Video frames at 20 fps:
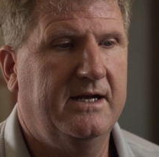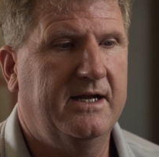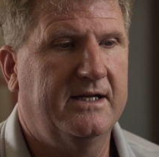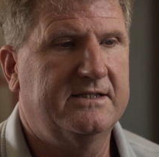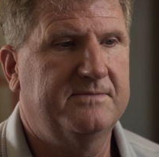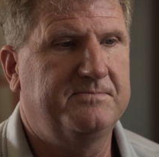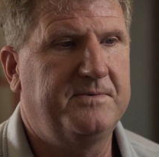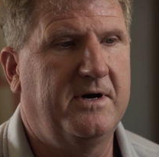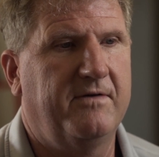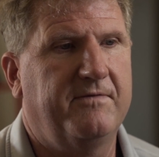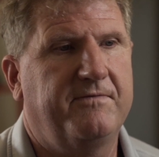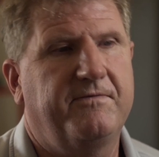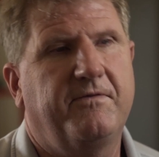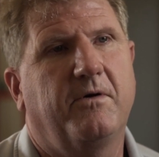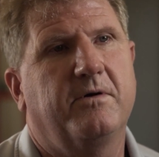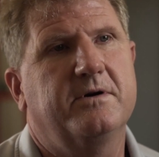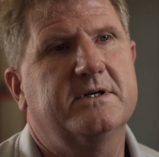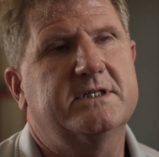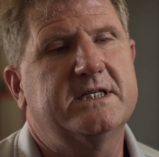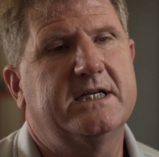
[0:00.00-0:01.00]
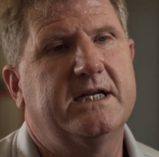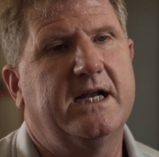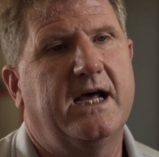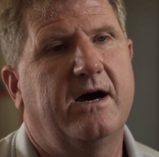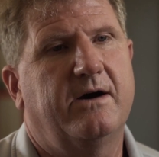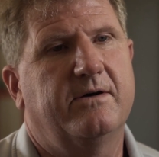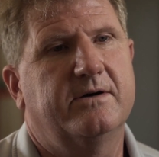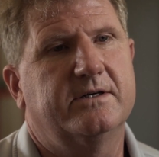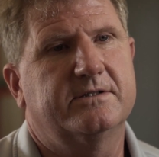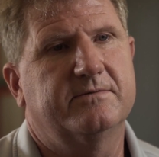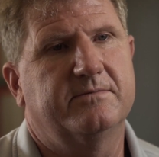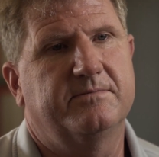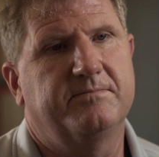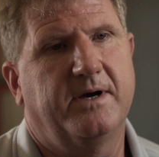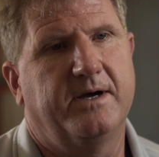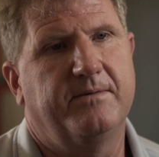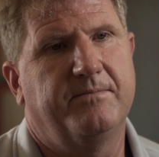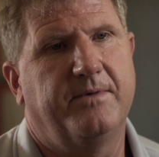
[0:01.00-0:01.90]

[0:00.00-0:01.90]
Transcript: I spent 14 hours with my